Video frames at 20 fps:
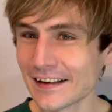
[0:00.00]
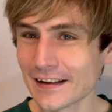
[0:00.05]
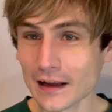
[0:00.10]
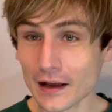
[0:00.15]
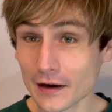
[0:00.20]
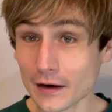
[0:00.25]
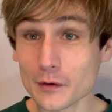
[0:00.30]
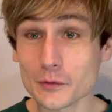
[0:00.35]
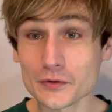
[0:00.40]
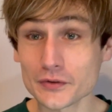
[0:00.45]

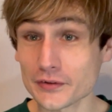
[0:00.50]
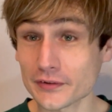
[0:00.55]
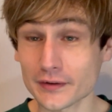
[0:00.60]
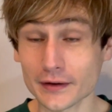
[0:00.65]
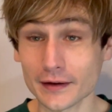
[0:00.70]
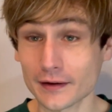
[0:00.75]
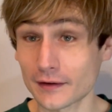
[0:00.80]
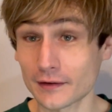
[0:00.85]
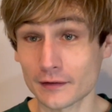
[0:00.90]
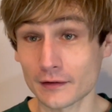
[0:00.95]
and I was just
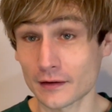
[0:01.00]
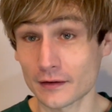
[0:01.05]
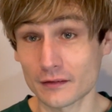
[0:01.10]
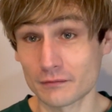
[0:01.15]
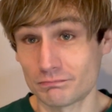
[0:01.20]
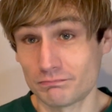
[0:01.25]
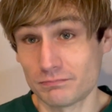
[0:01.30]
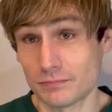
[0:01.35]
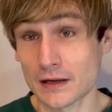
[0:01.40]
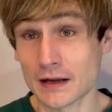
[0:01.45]
like
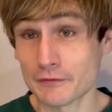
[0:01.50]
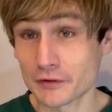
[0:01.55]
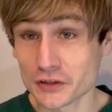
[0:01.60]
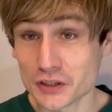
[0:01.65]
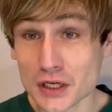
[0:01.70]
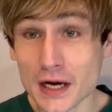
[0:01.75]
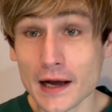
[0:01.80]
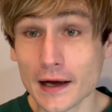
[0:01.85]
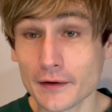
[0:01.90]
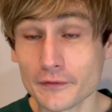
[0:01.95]
have a
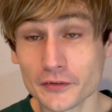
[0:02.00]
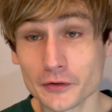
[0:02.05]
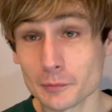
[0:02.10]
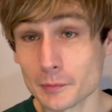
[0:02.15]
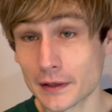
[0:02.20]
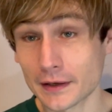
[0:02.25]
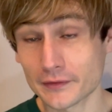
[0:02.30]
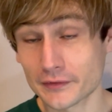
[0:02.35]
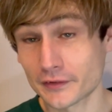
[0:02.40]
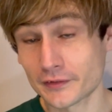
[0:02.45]
chat. If
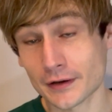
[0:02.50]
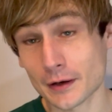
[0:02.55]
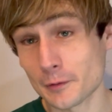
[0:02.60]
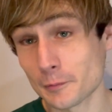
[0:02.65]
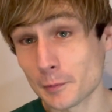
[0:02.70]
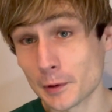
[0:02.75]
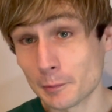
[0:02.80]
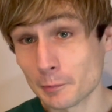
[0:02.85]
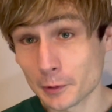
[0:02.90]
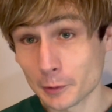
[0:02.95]
somebody has a chat
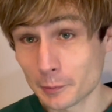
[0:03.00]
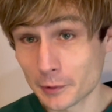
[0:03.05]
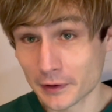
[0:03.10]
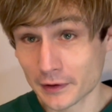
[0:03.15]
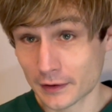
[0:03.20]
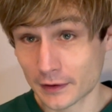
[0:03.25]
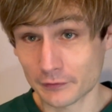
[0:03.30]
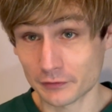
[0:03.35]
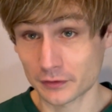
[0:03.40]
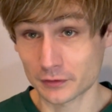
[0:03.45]
with me in
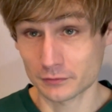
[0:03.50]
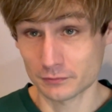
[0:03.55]
public, I'll have